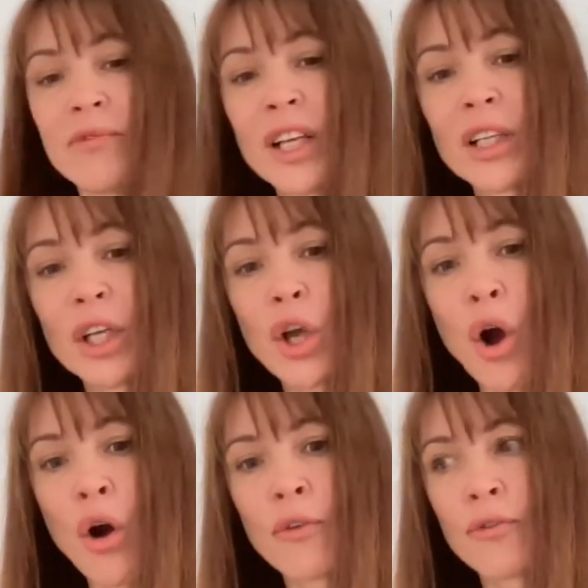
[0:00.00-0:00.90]
feeling
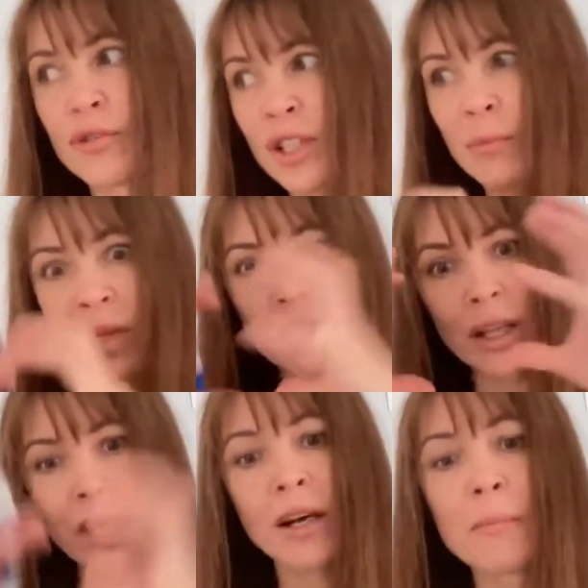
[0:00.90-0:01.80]
of something
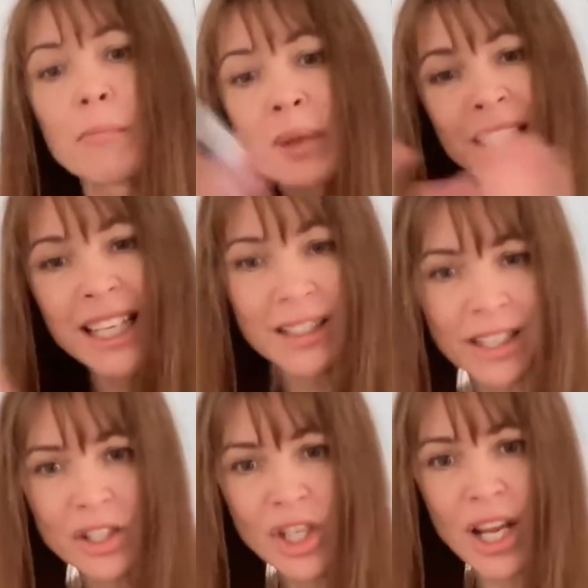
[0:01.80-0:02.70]
like
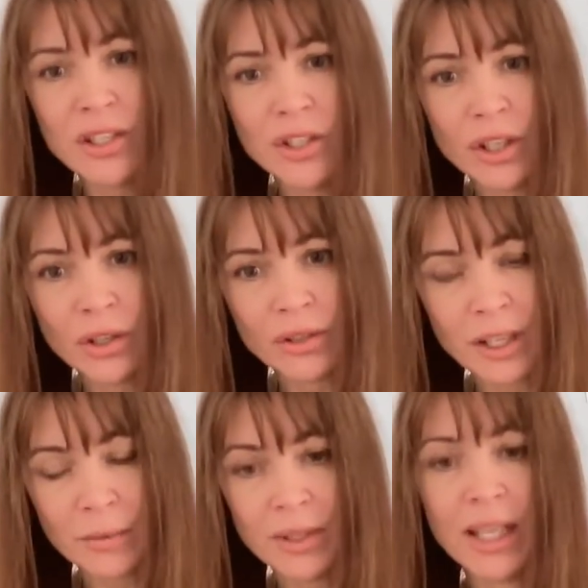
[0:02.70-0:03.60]
completely changing or
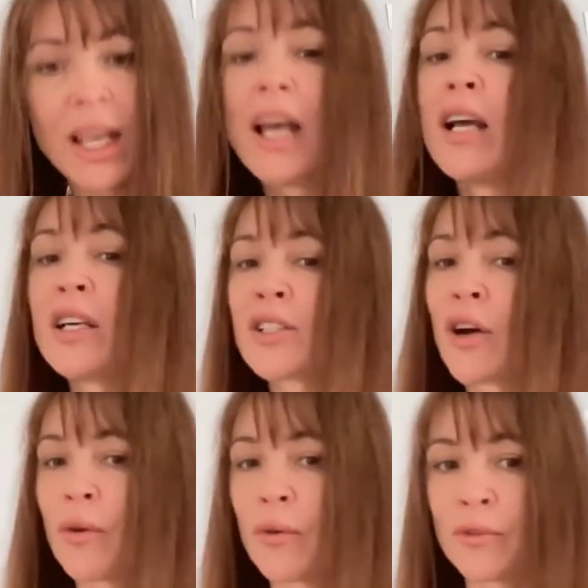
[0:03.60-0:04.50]
something.
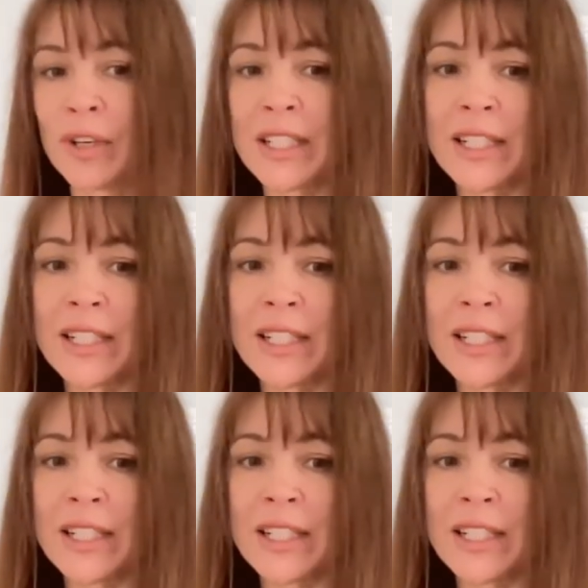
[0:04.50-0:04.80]
So, for